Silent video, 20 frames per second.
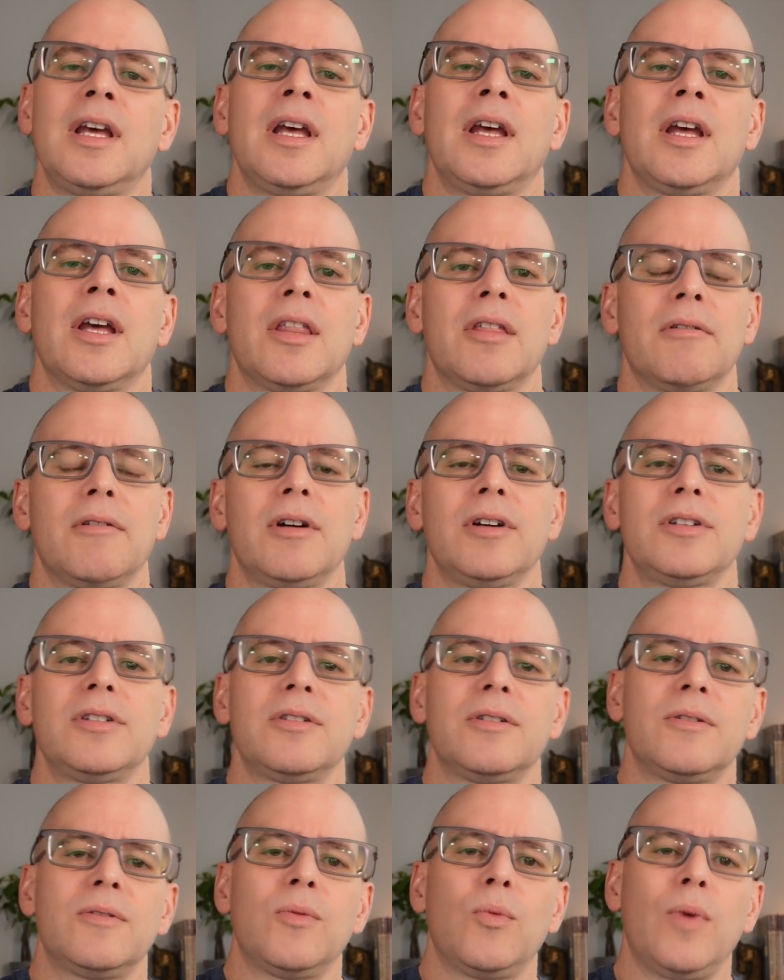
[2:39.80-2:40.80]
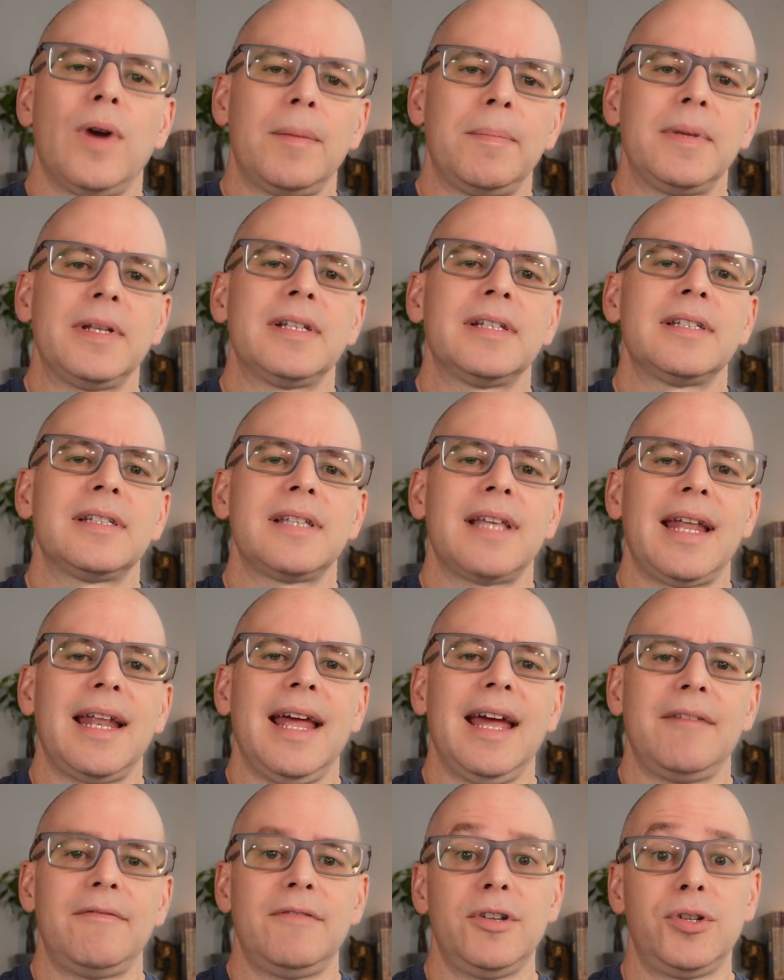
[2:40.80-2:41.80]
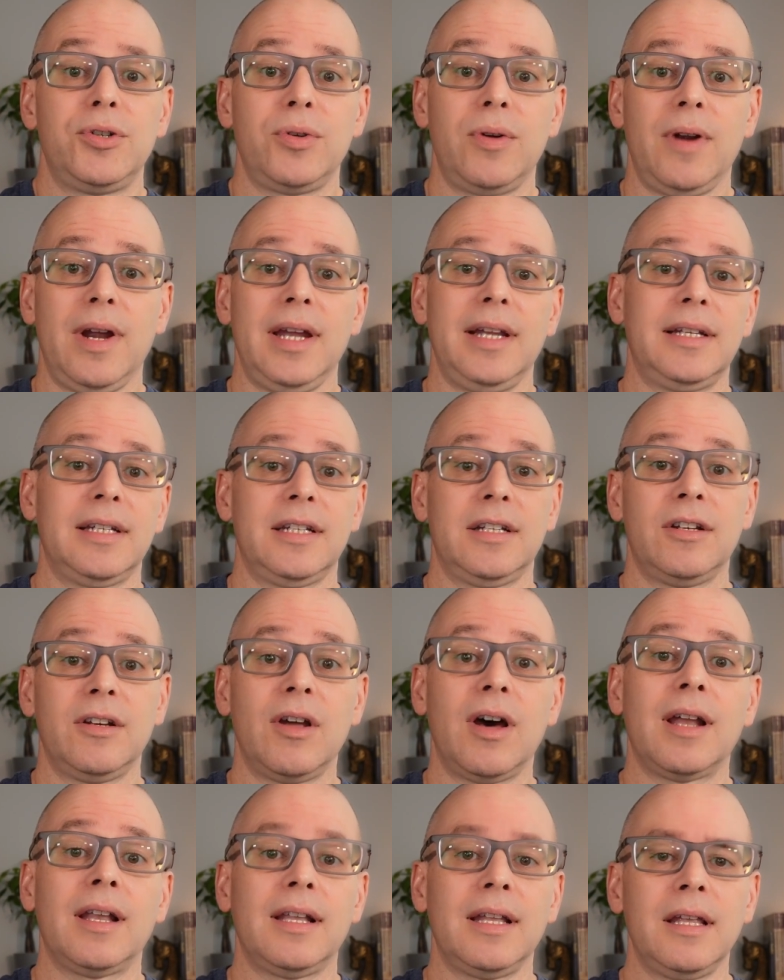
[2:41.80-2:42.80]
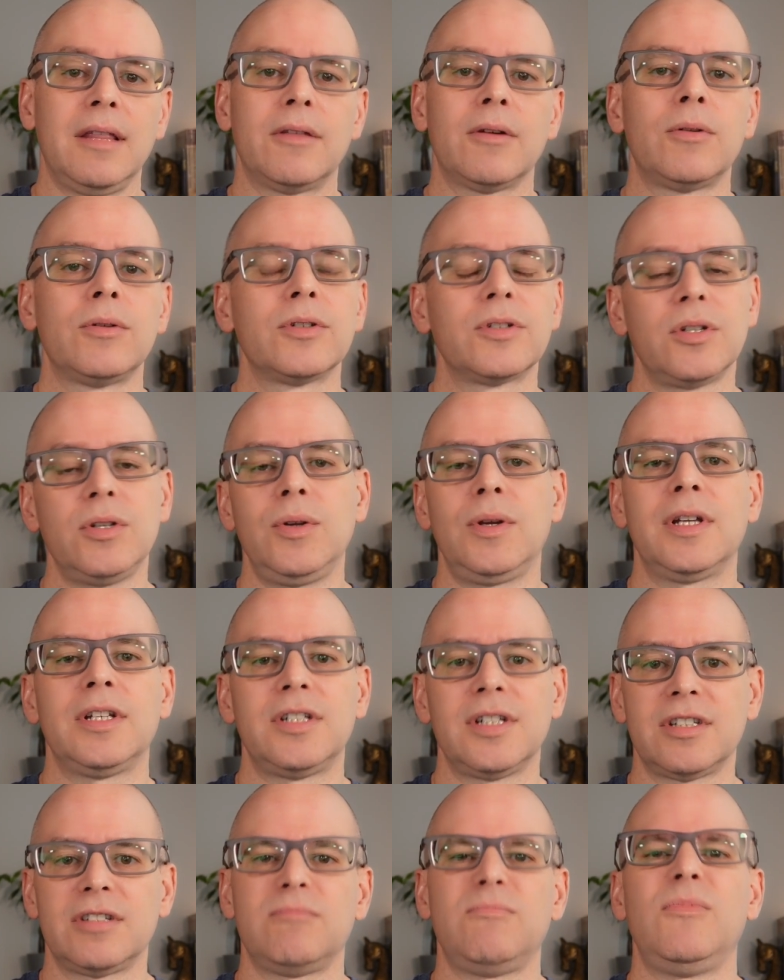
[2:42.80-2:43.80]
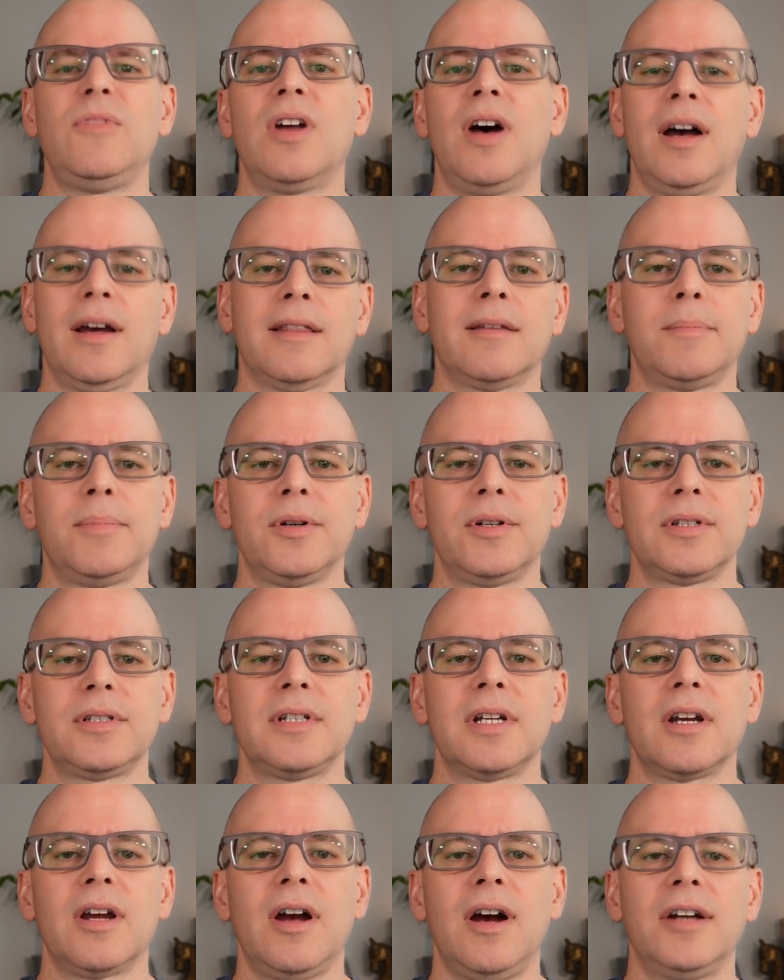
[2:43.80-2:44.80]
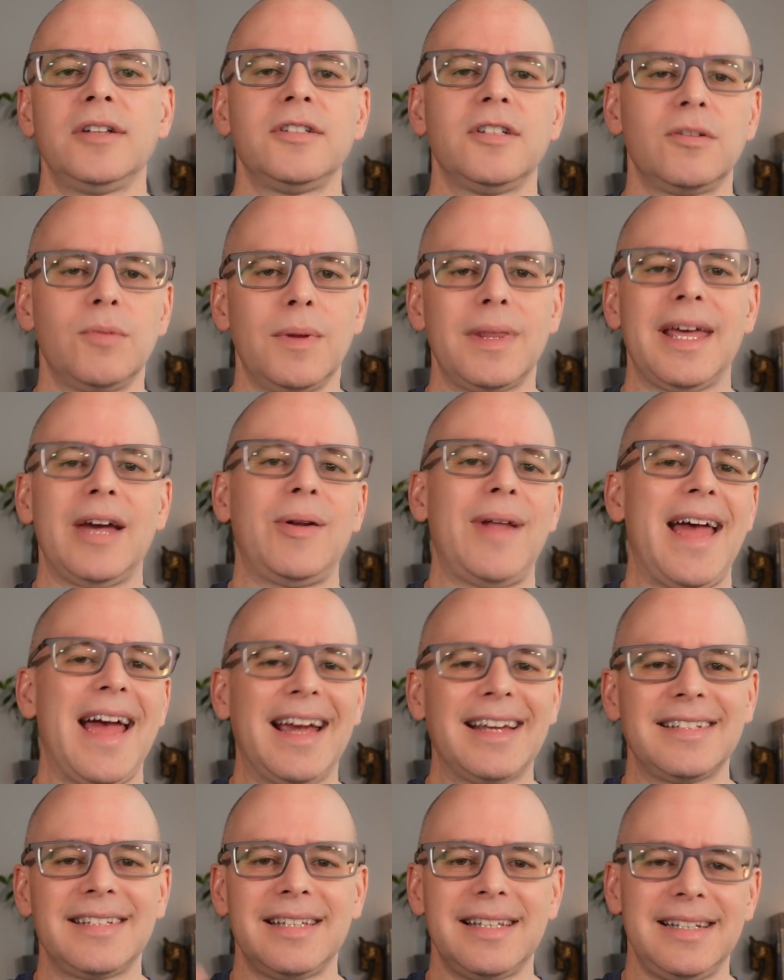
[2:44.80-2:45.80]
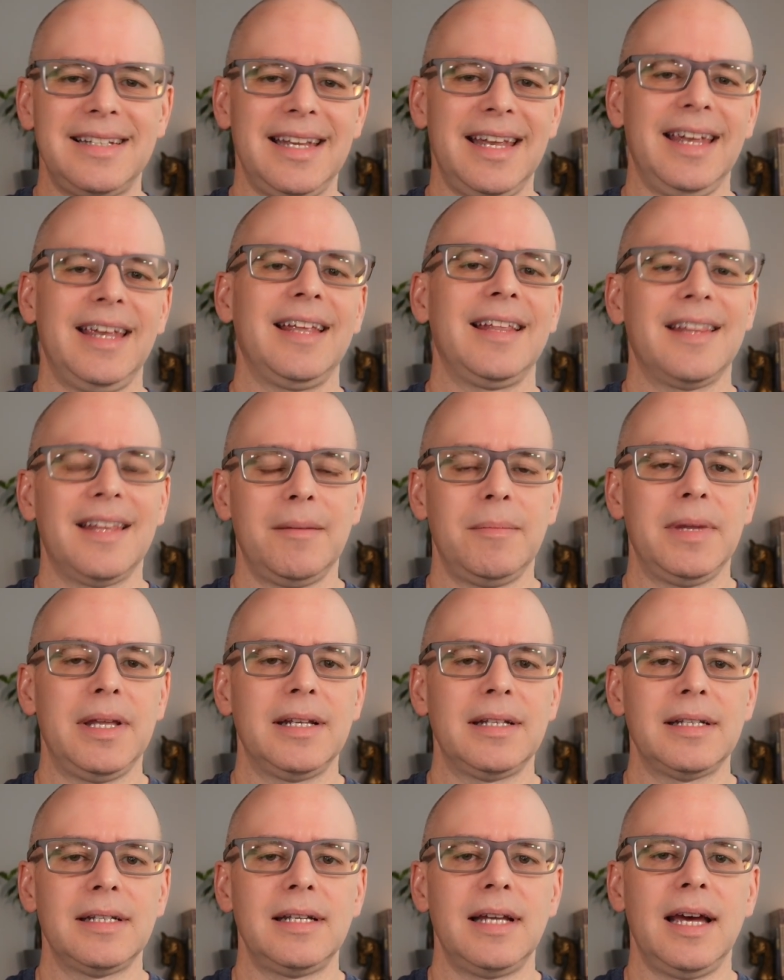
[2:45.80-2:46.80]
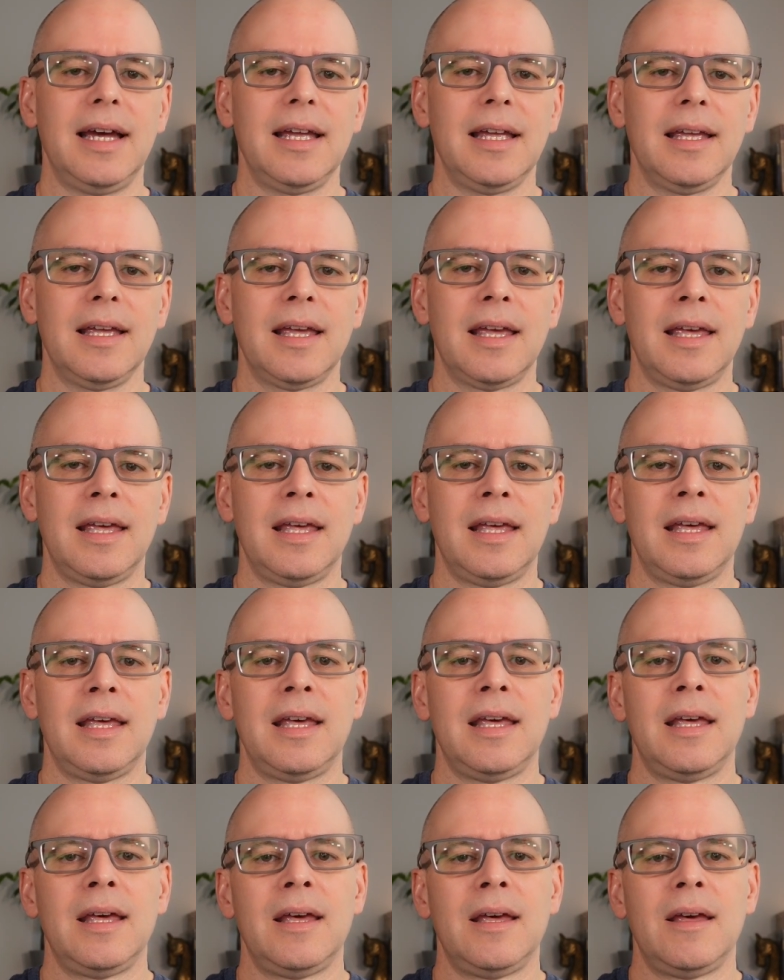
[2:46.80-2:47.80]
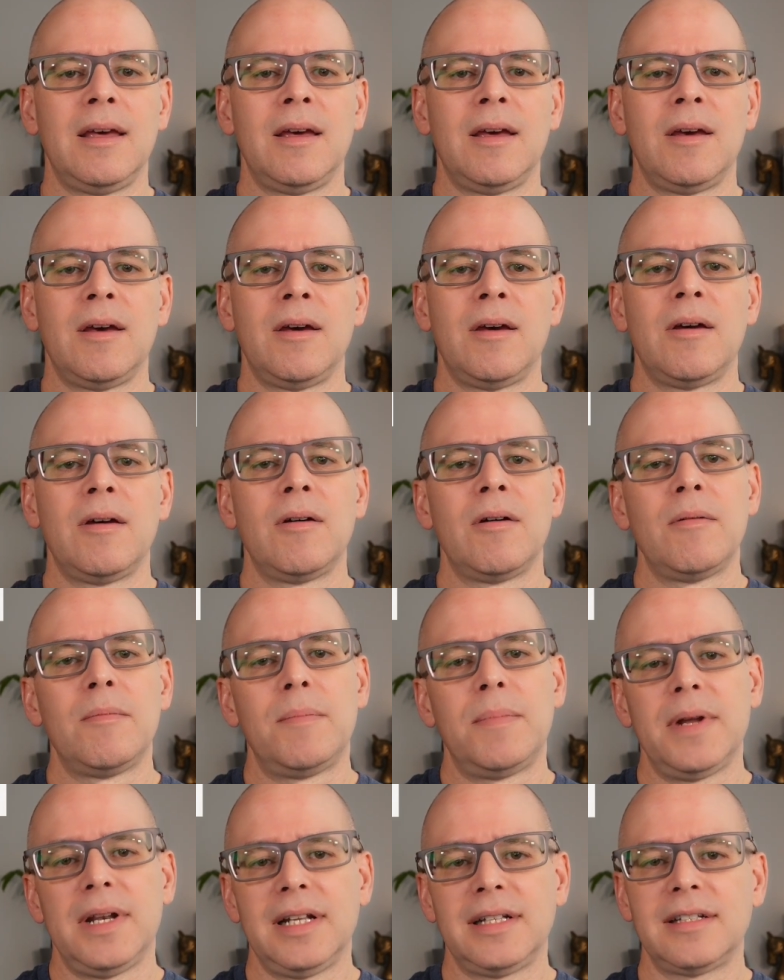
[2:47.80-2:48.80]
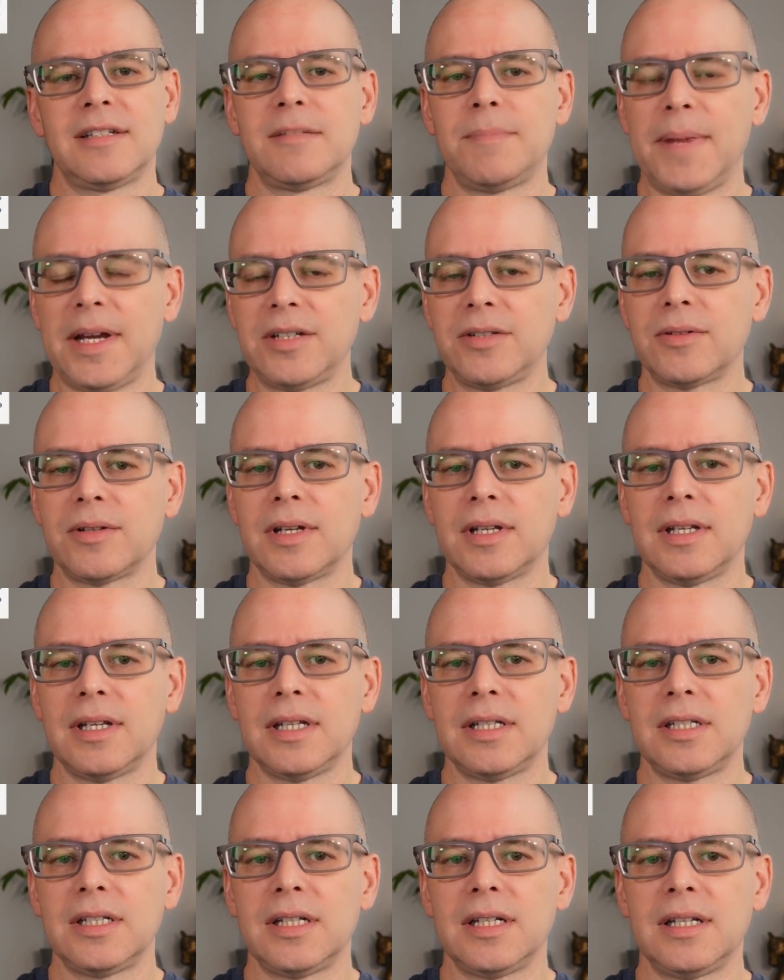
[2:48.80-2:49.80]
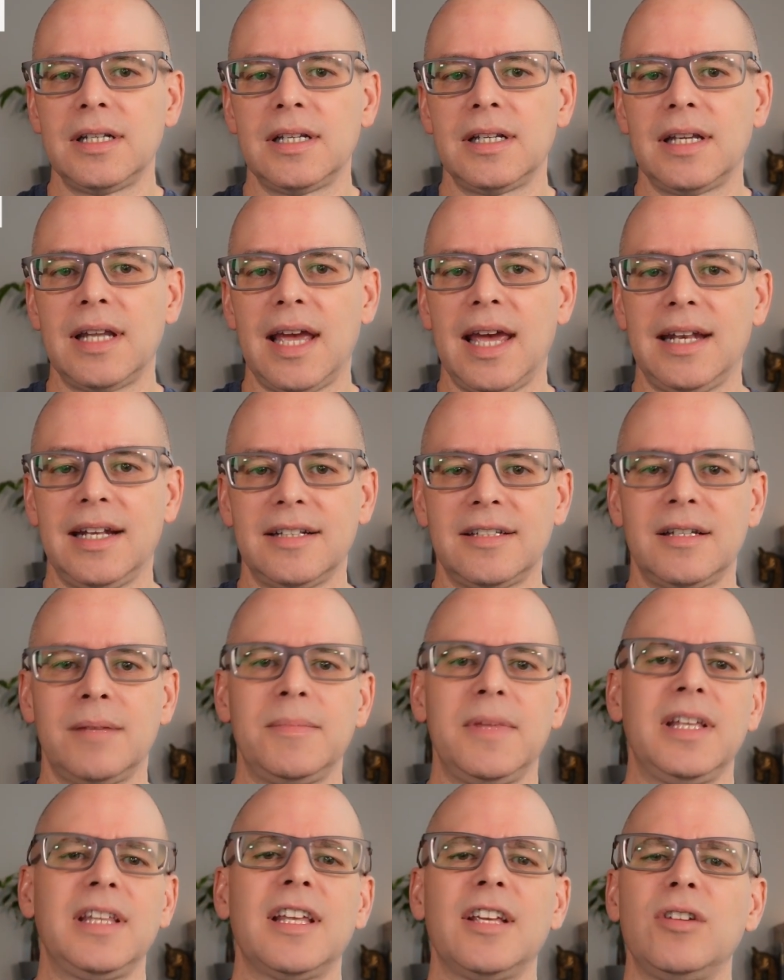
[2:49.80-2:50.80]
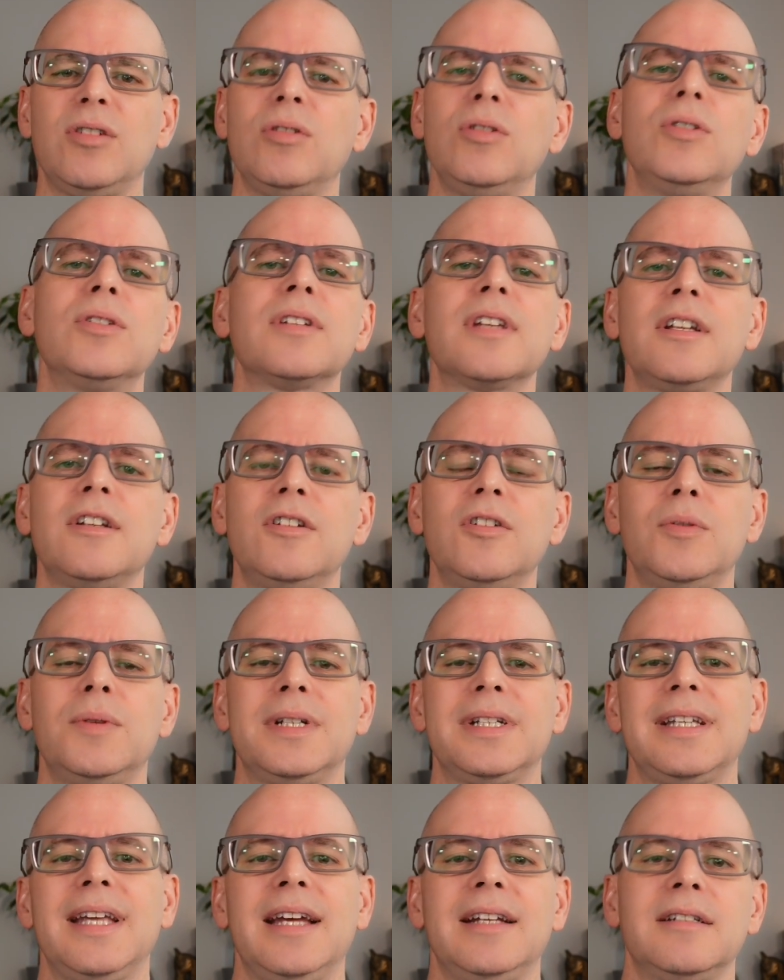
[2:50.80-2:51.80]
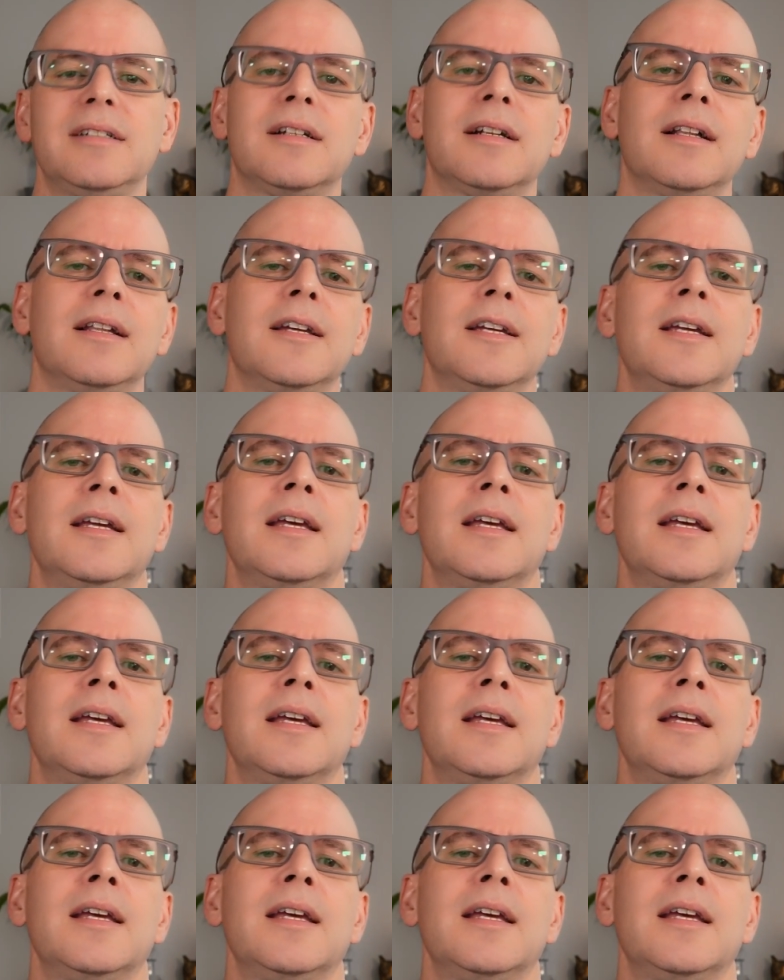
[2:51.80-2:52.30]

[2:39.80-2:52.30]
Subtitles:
There are certain weapons that have the trait non-lethal, so you can just knock the person unconscious without actually taking them into dying. But it's a special condition, and it's something that you usually do intentionally.